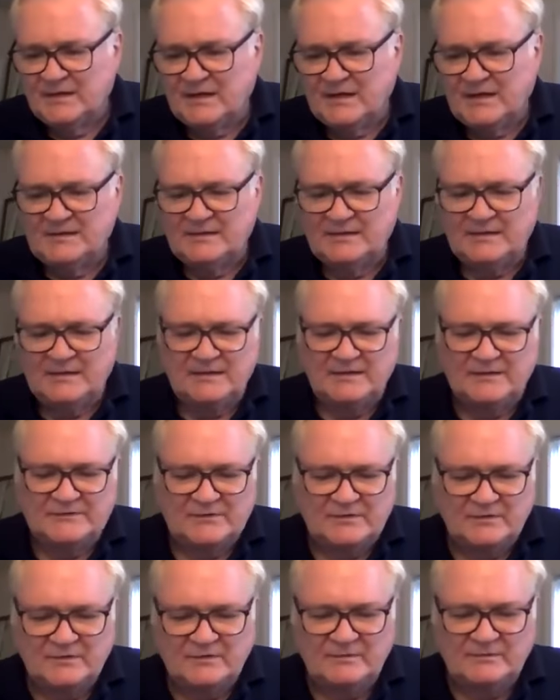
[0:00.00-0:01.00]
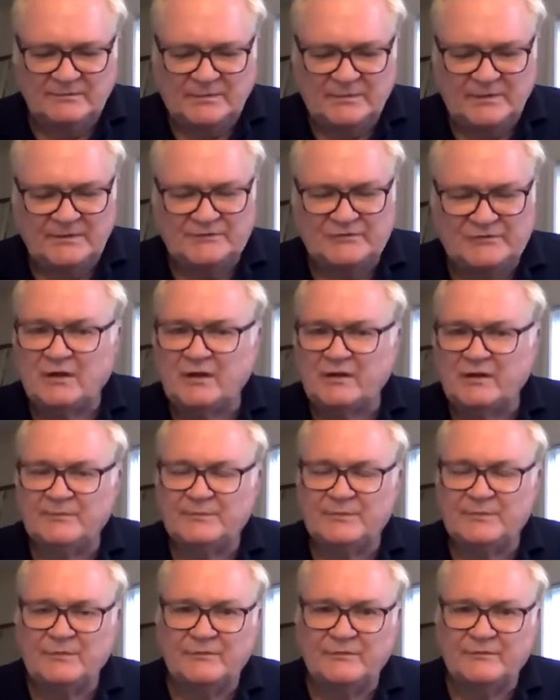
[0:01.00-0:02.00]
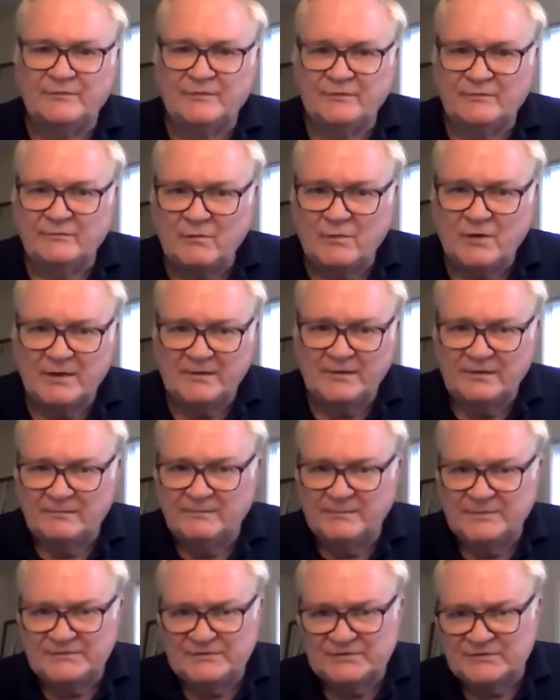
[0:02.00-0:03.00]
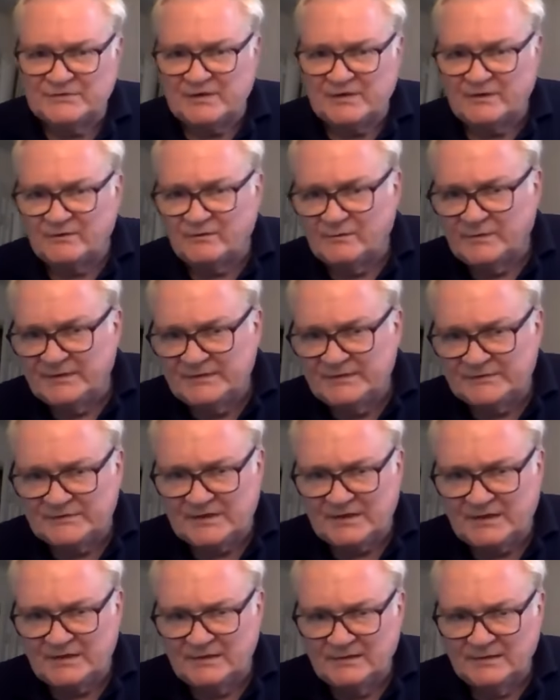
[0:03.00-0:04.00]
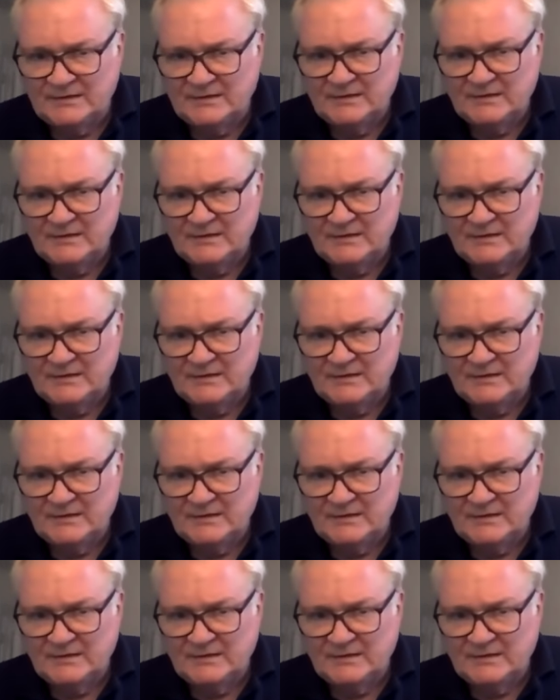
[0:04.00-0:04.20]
I think is a pretty solid proof of why the business cycle is a